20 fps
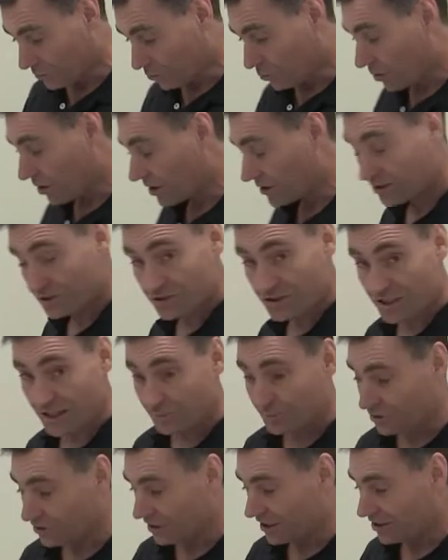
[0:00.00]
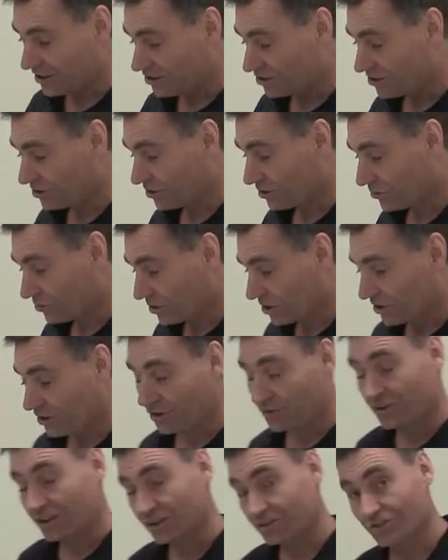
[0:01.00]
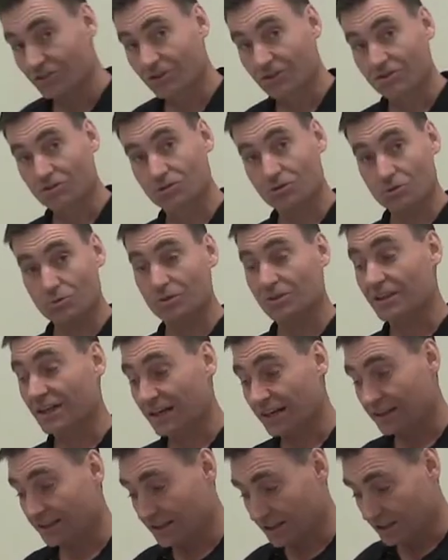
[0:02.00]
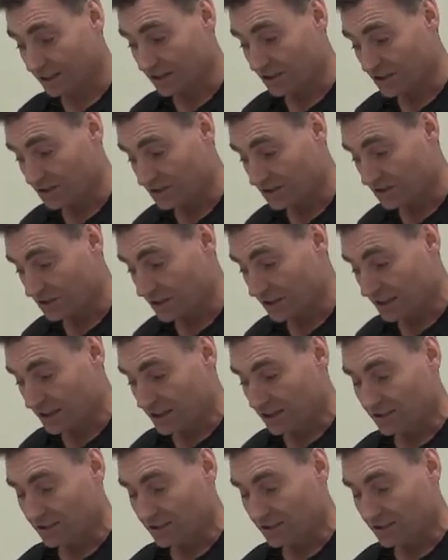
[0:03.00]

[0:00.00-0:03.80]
water sample that you took, one of the things you can do with that is